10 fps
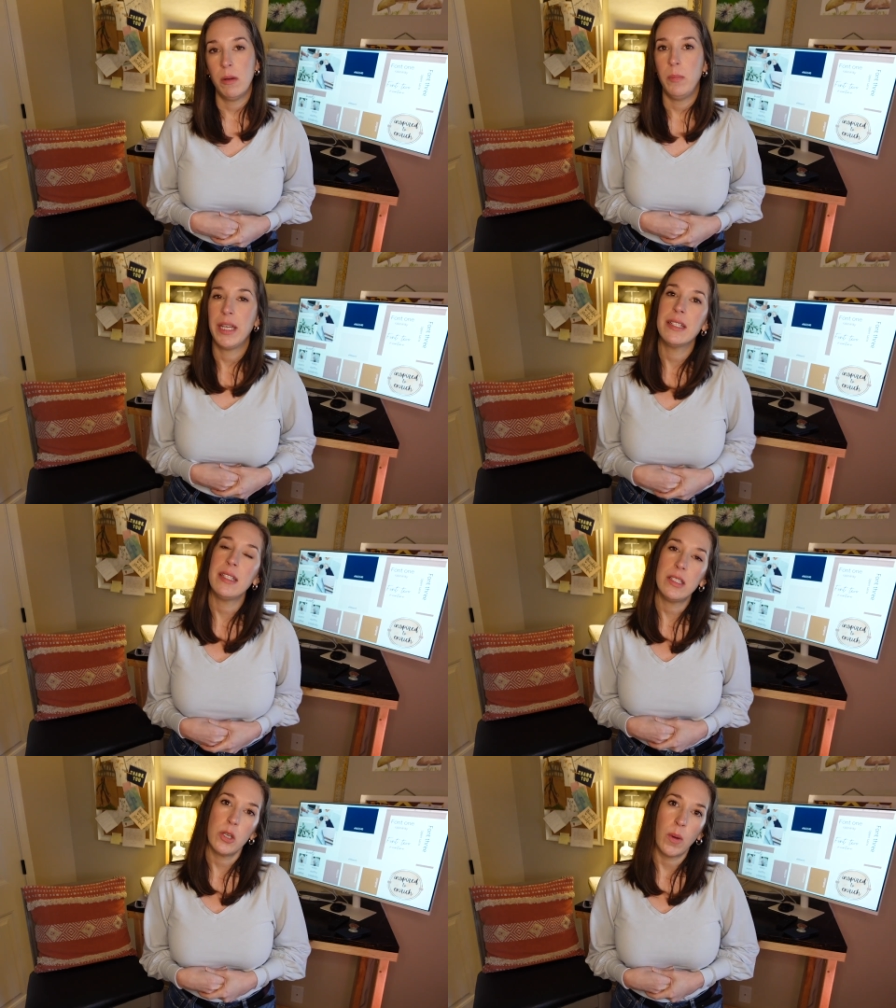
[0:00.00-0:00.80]
because
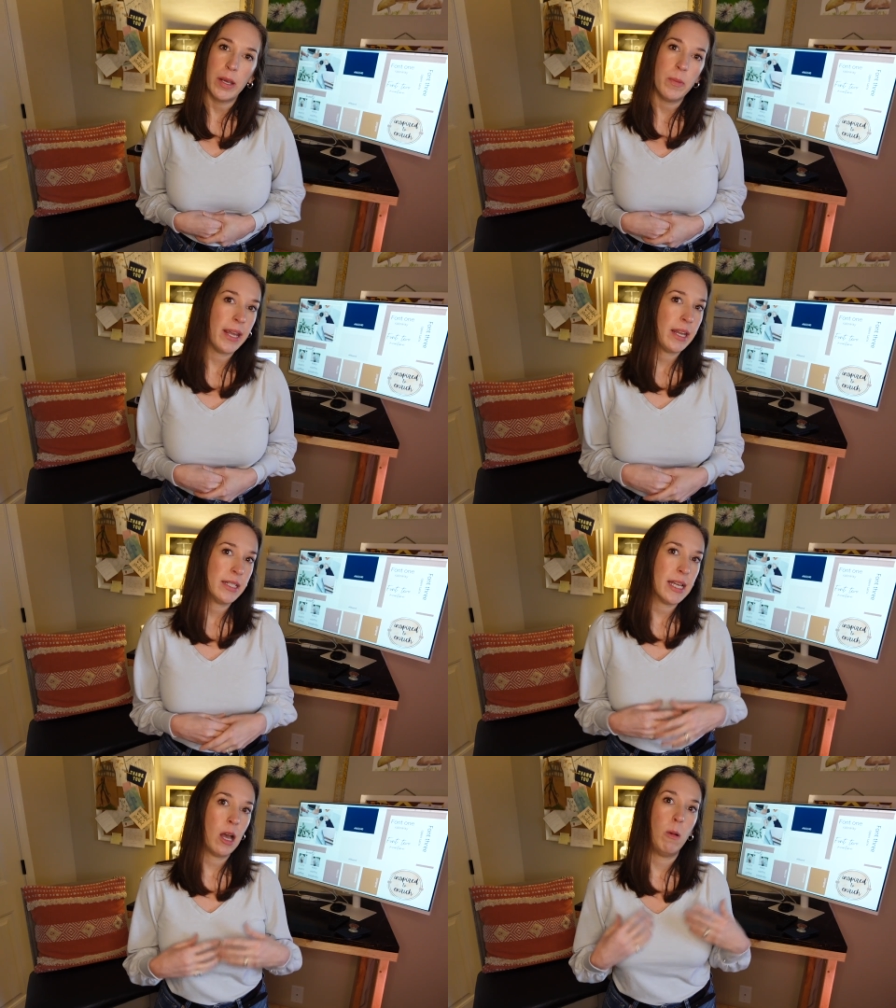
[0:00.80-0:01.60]
it's a great way
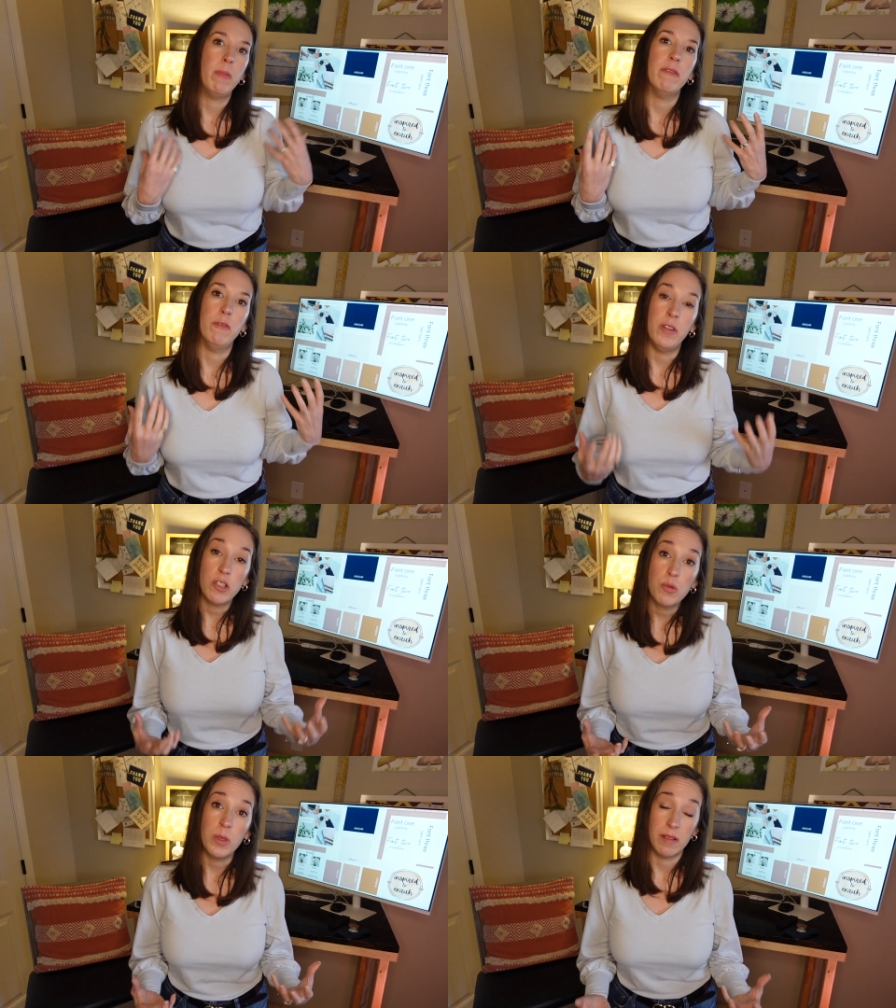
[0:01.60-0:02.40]
to help
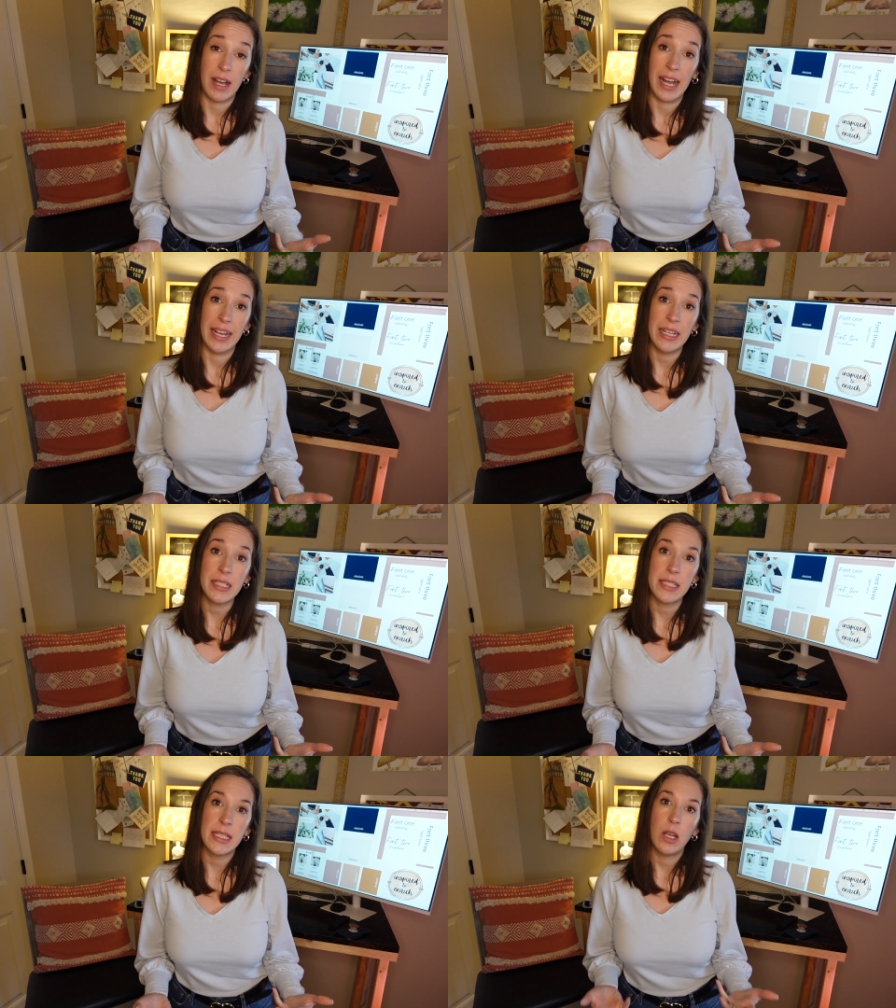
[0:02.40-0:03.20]

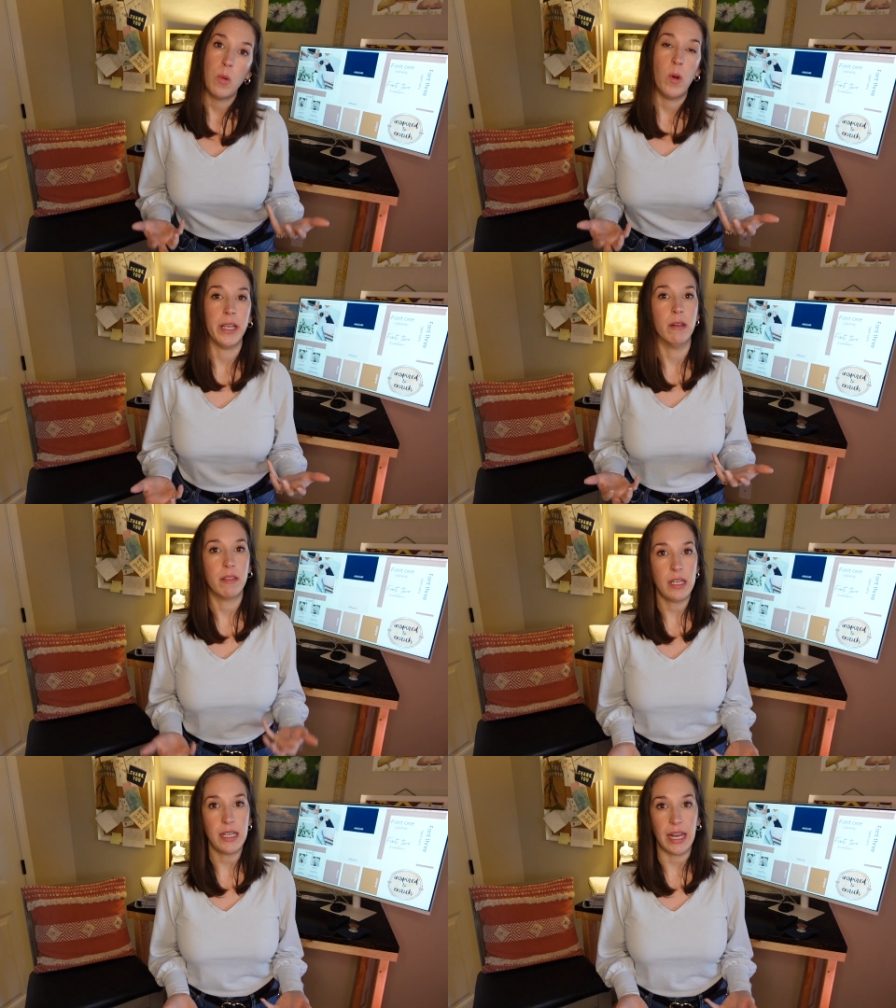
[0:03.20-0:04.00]
visualize what you're
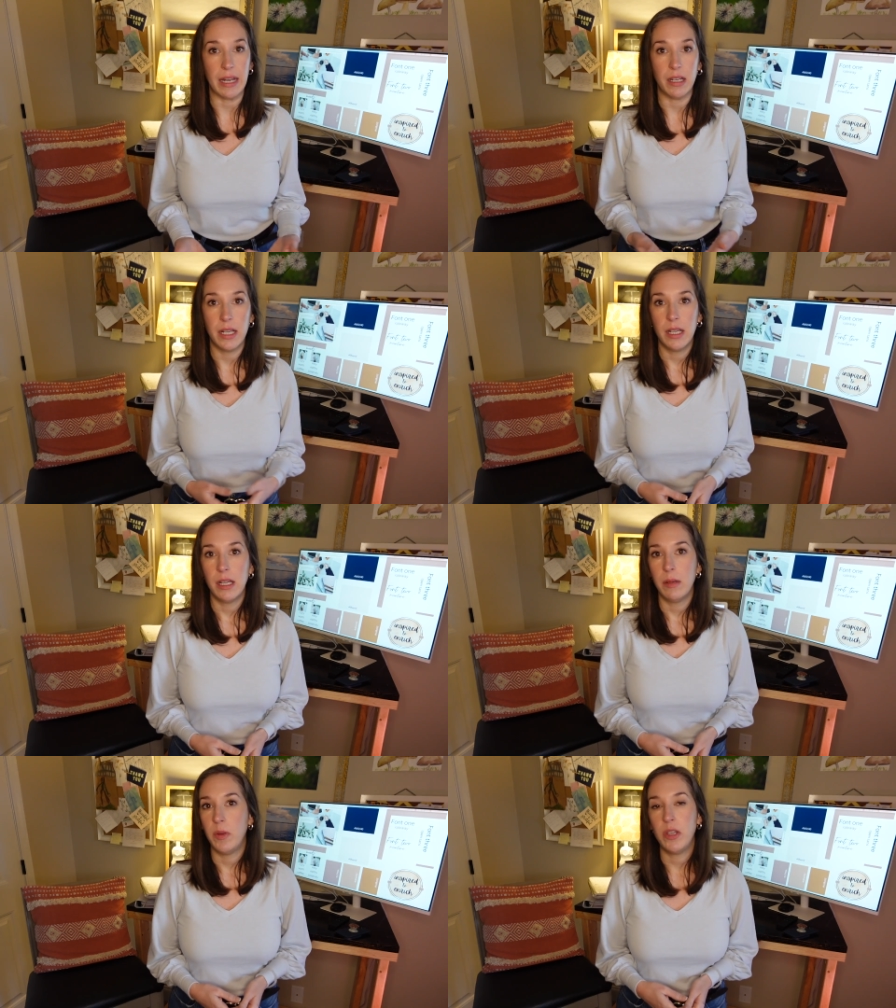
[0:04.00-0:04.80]
thinking.
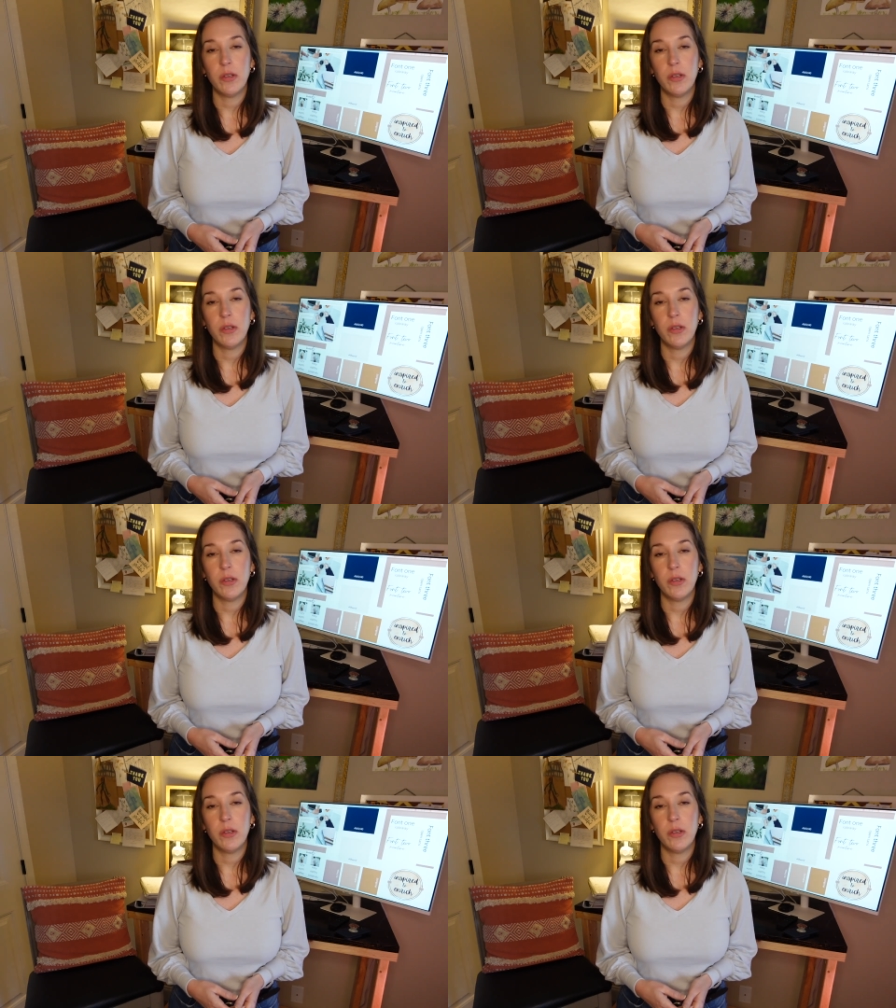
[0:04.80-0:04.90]
But